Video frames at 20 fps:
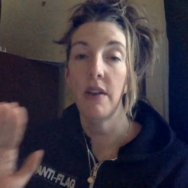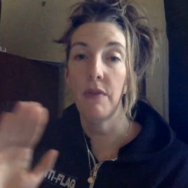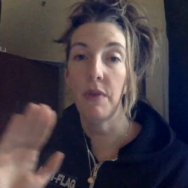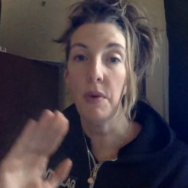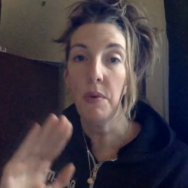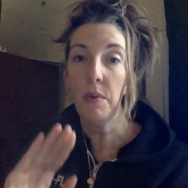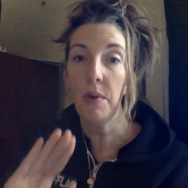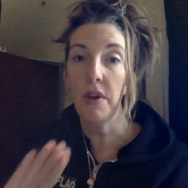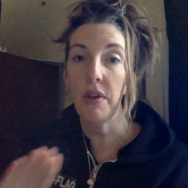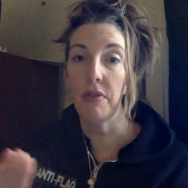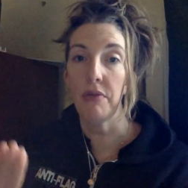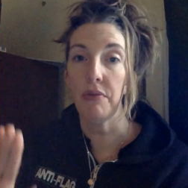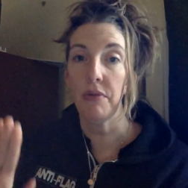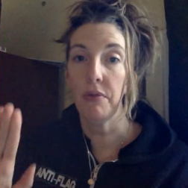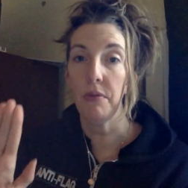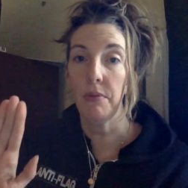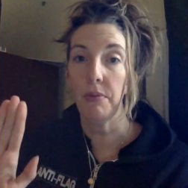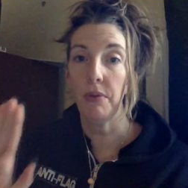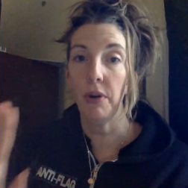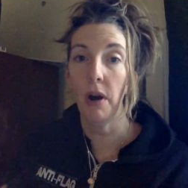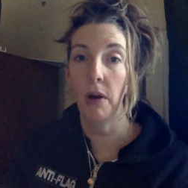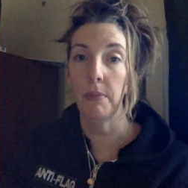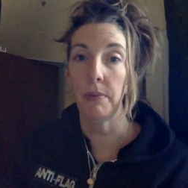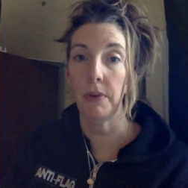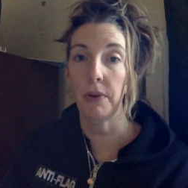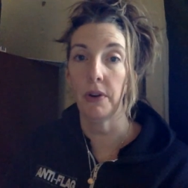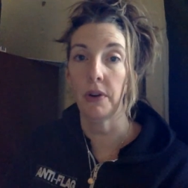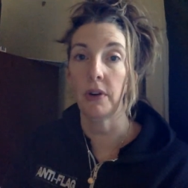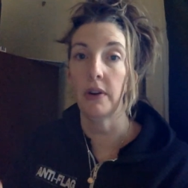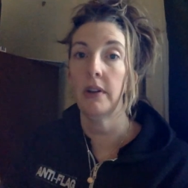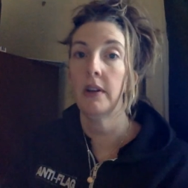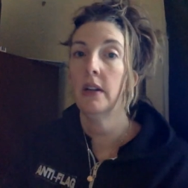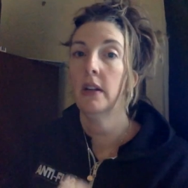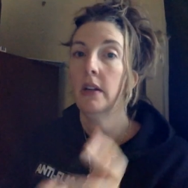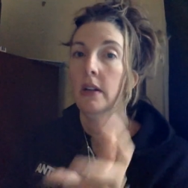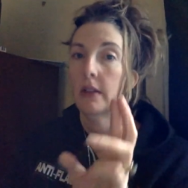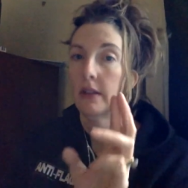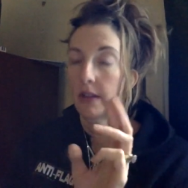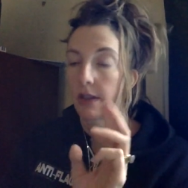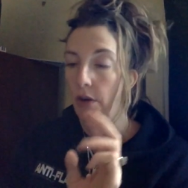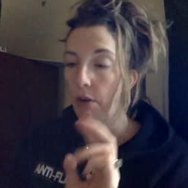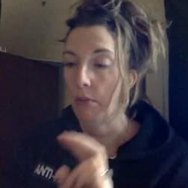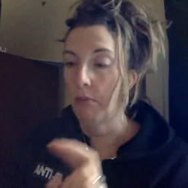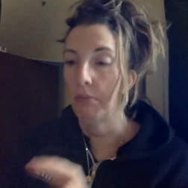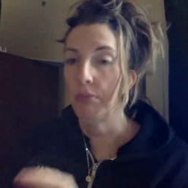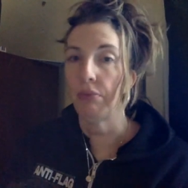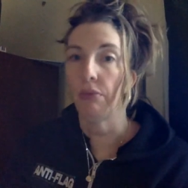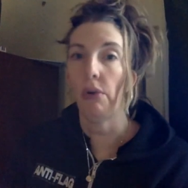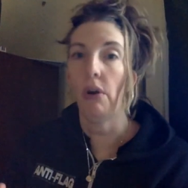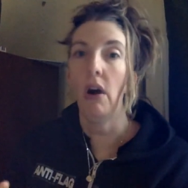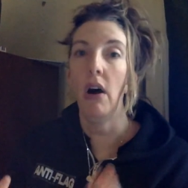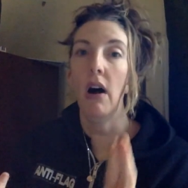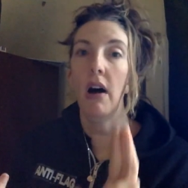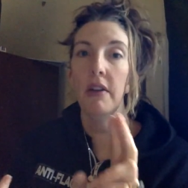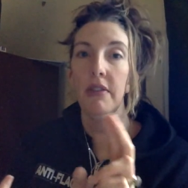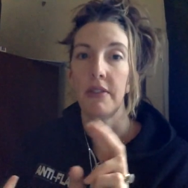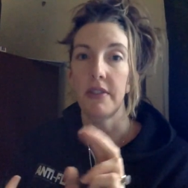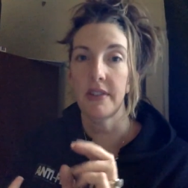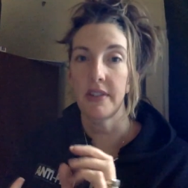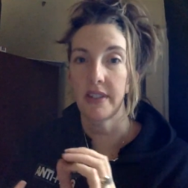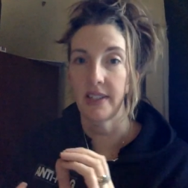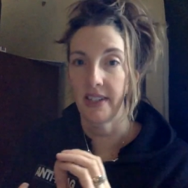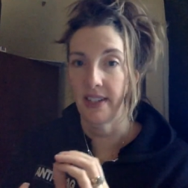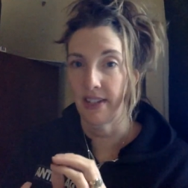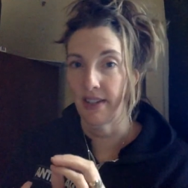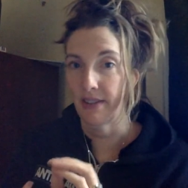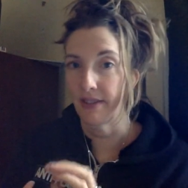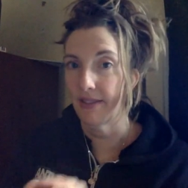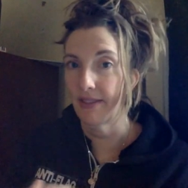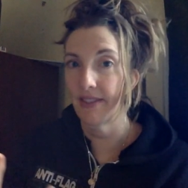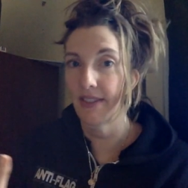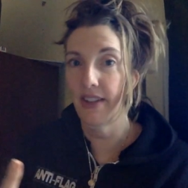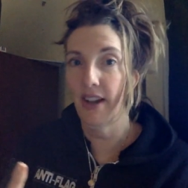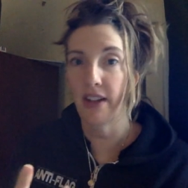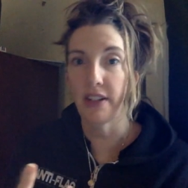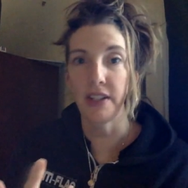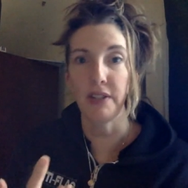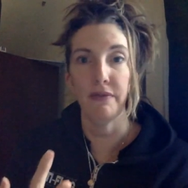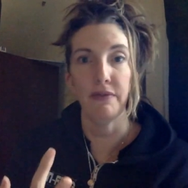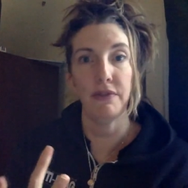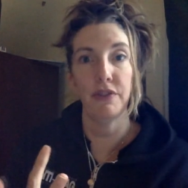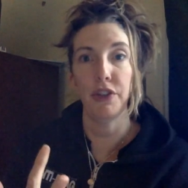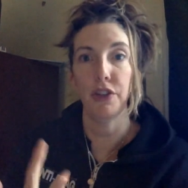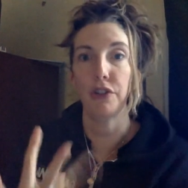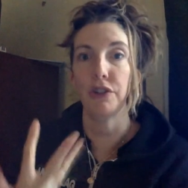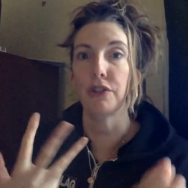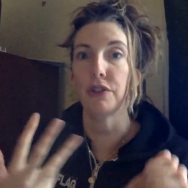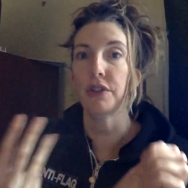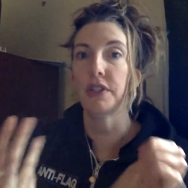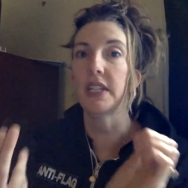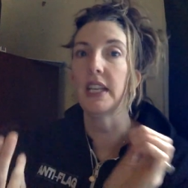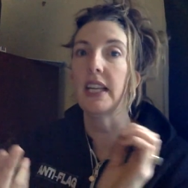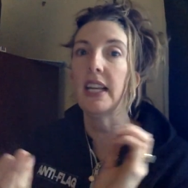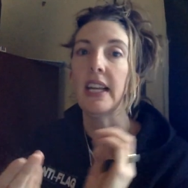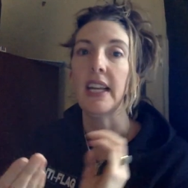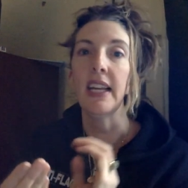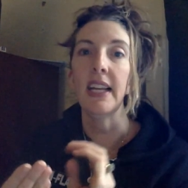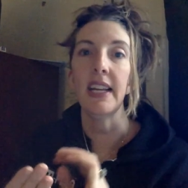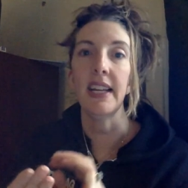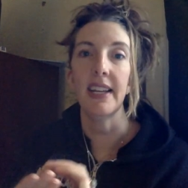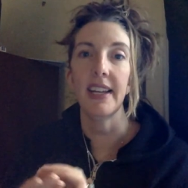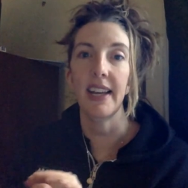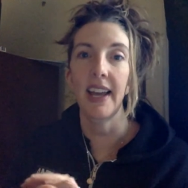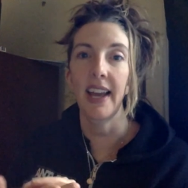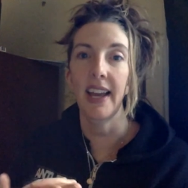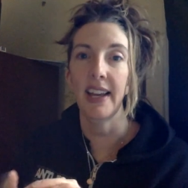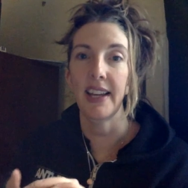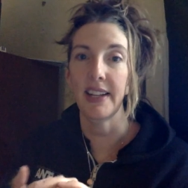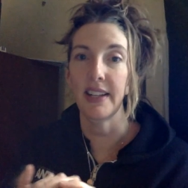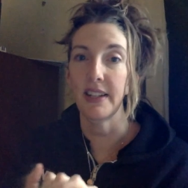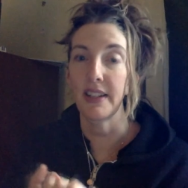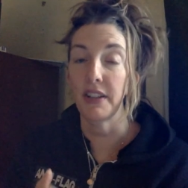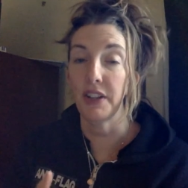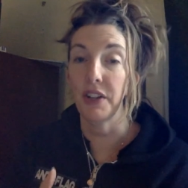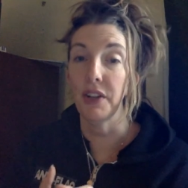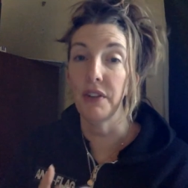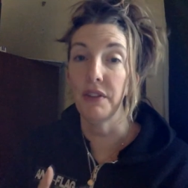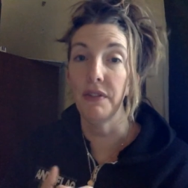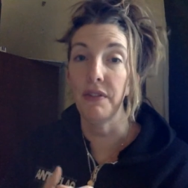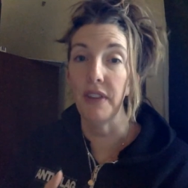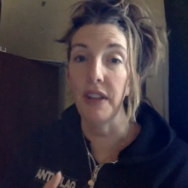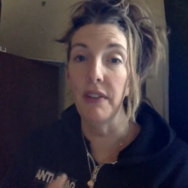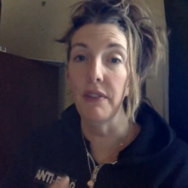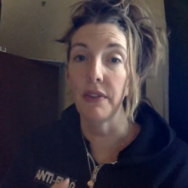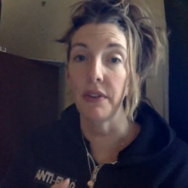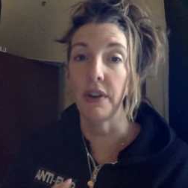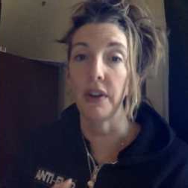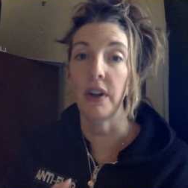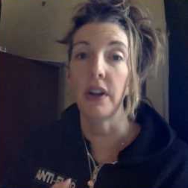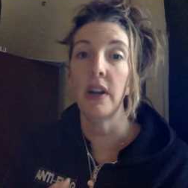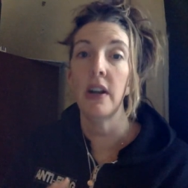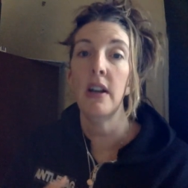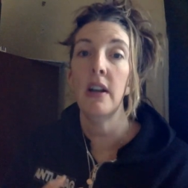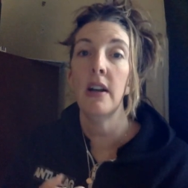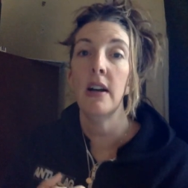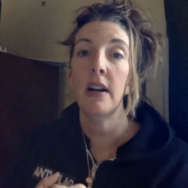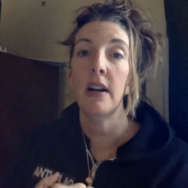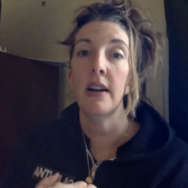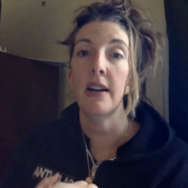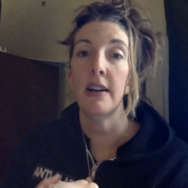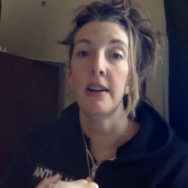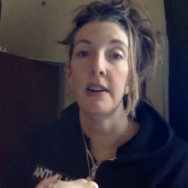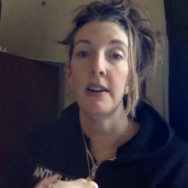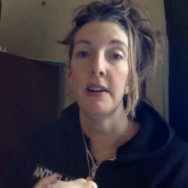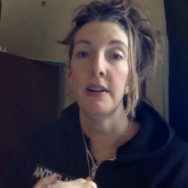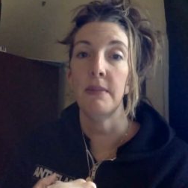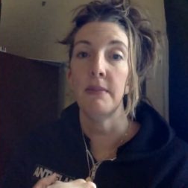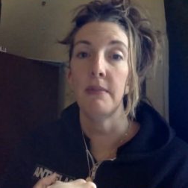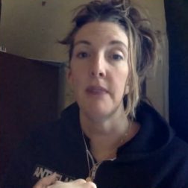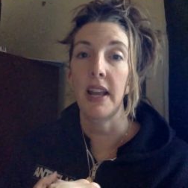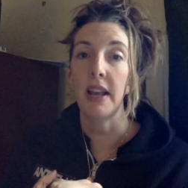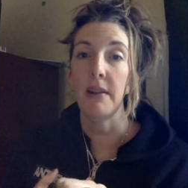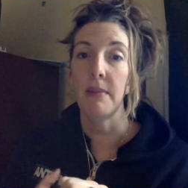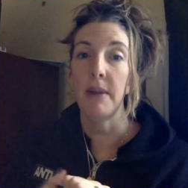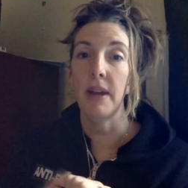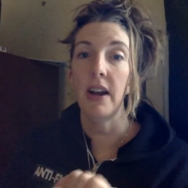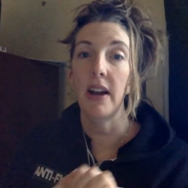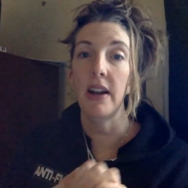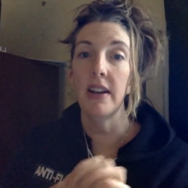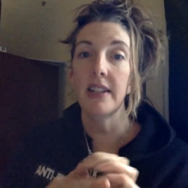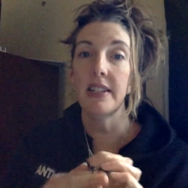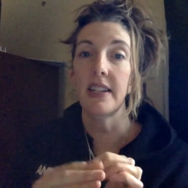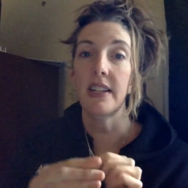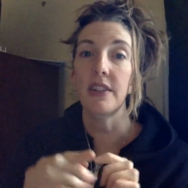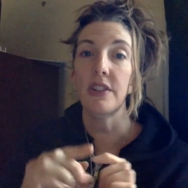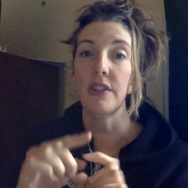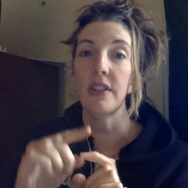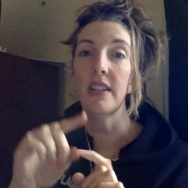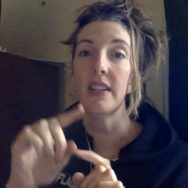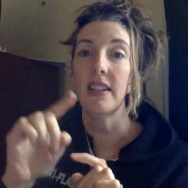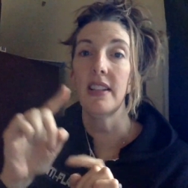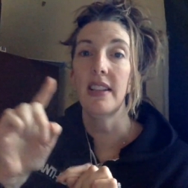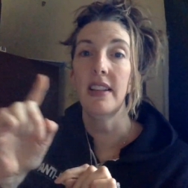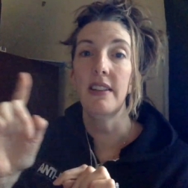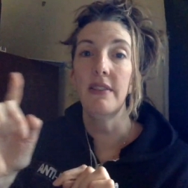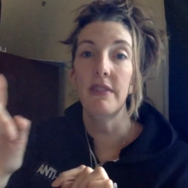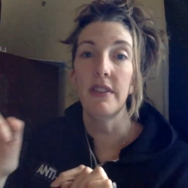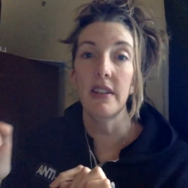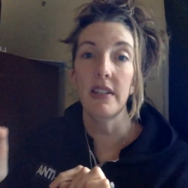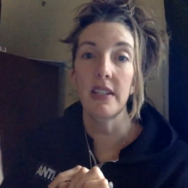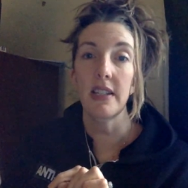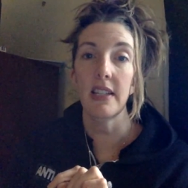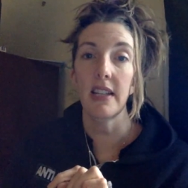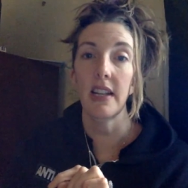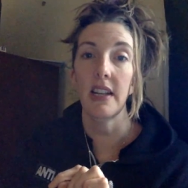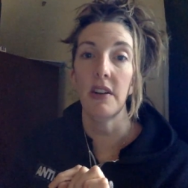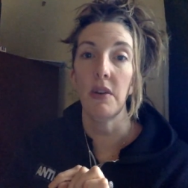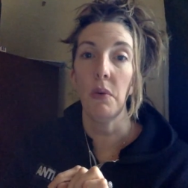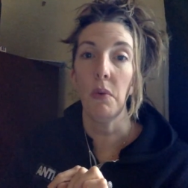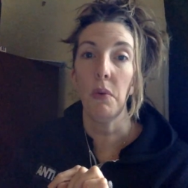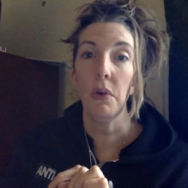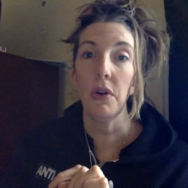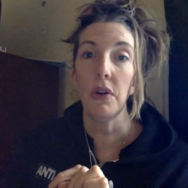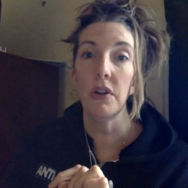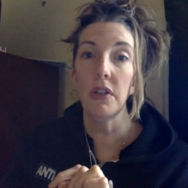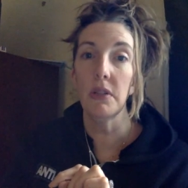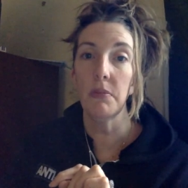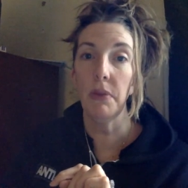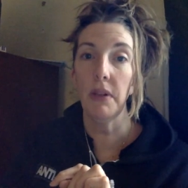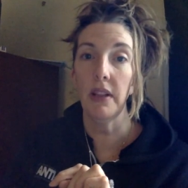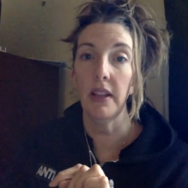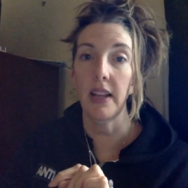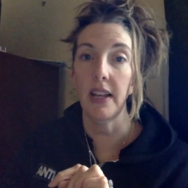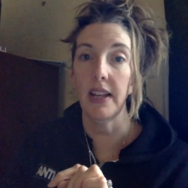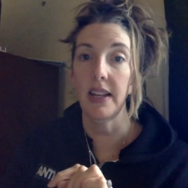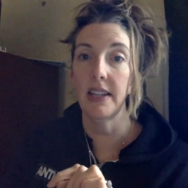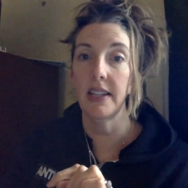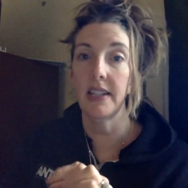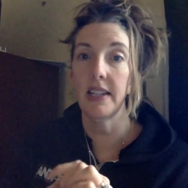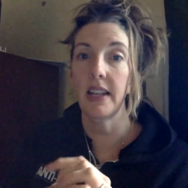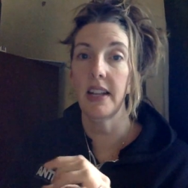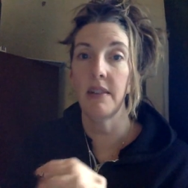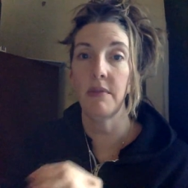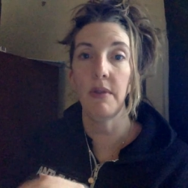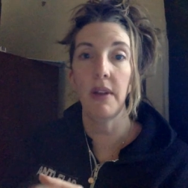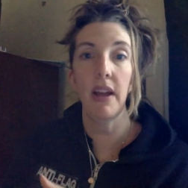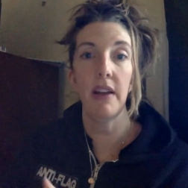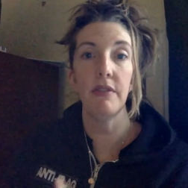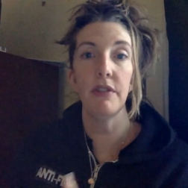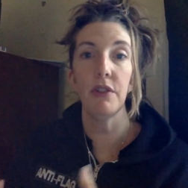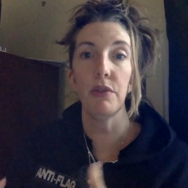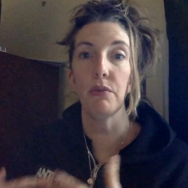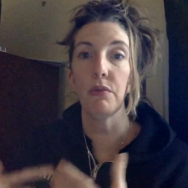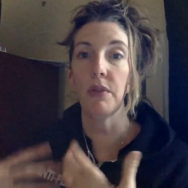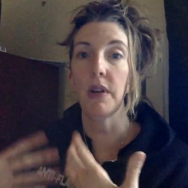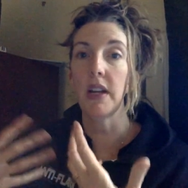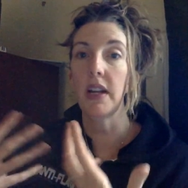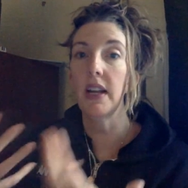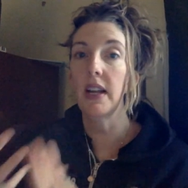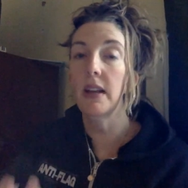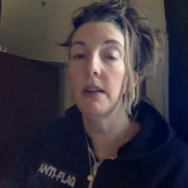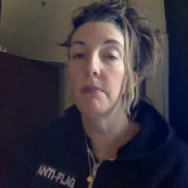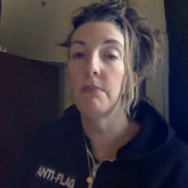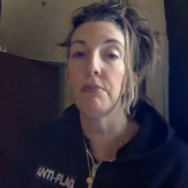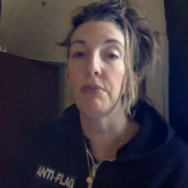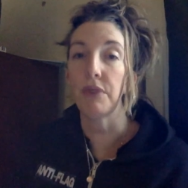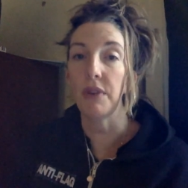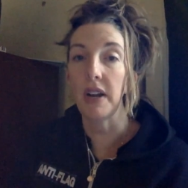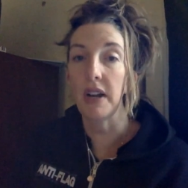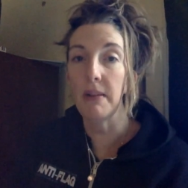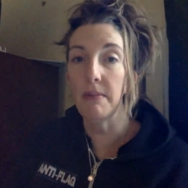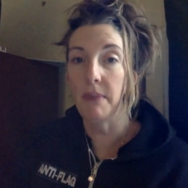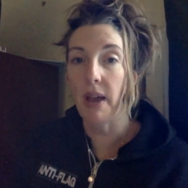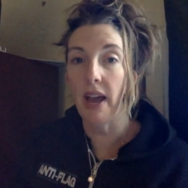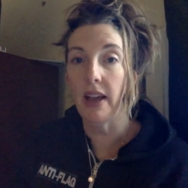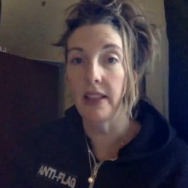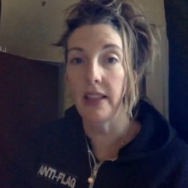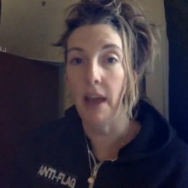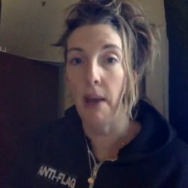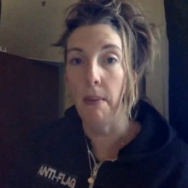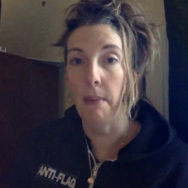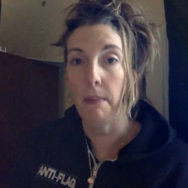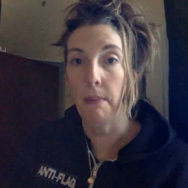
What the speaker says: if we went through proper, you know, broths and lots of ginger tea and the good fever. Antibiotics actually leave us in a worse place, and we have to re-bring back that